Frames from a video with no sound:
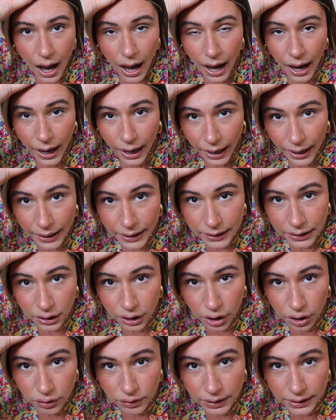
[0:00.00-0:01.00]
I
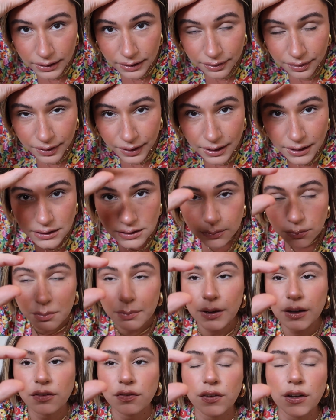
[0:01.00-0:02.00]
go like this with
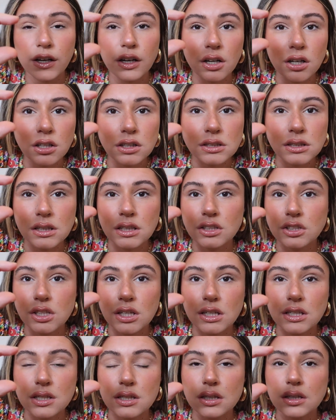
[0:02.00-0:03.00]
my fingers, like
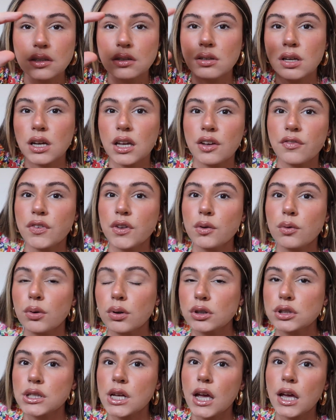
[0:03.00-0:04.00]
just like if you
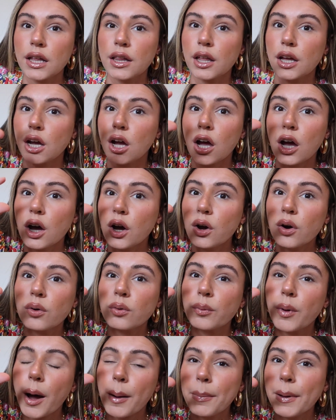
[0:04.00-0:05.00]
were saying like,
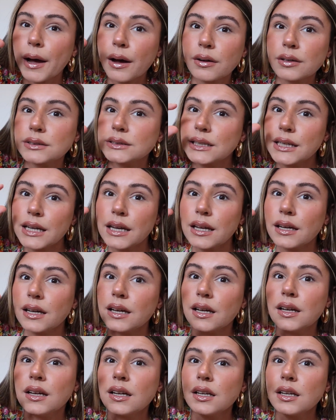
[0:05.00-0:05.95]
oh, about take it,